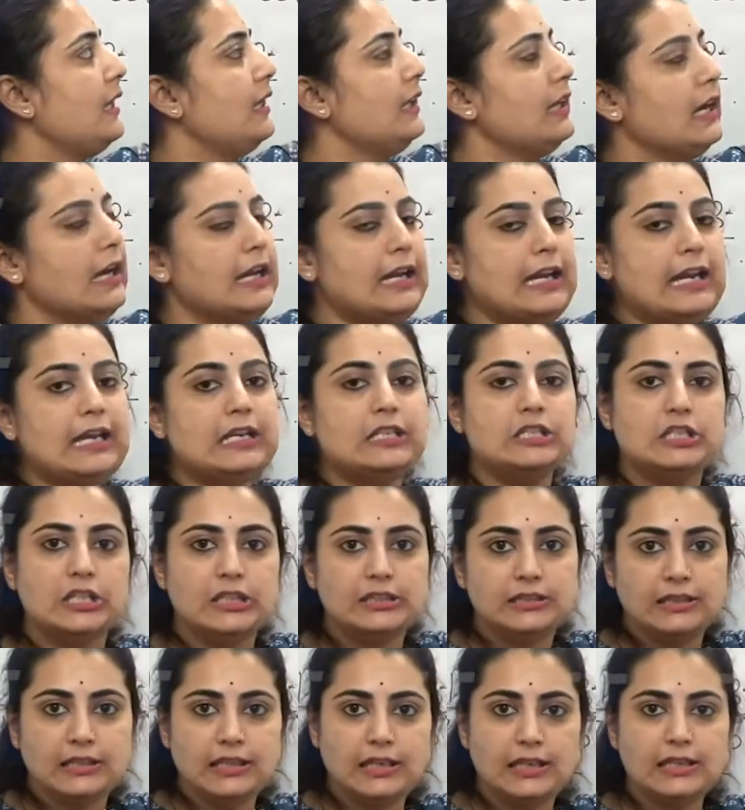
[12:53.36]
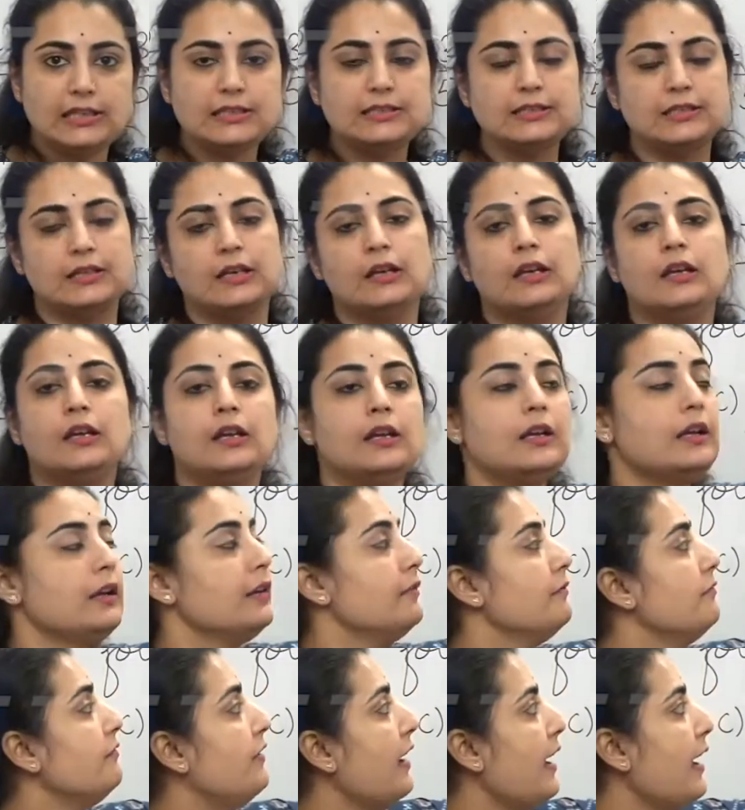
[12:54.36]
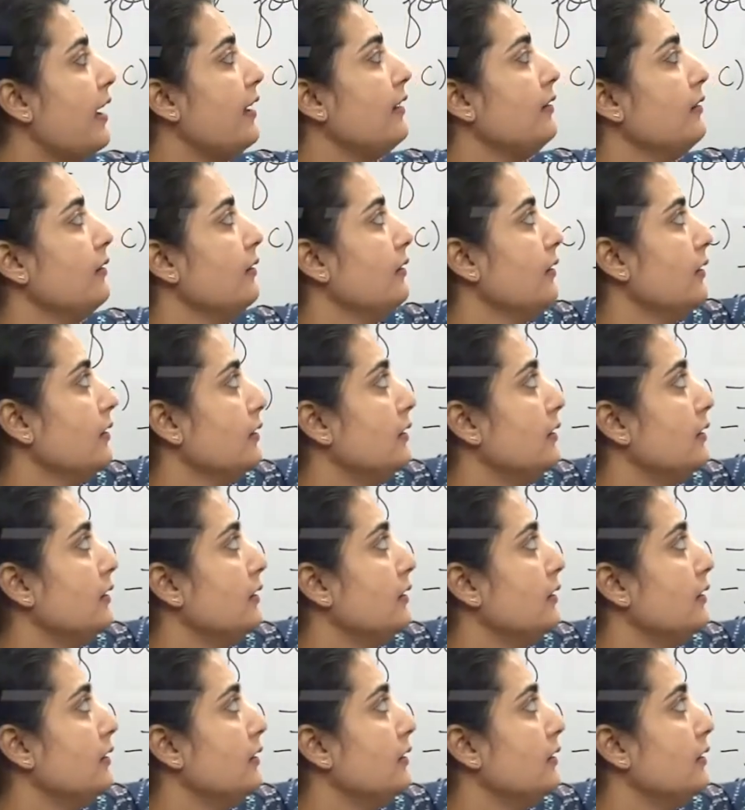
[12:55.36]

in arranging these where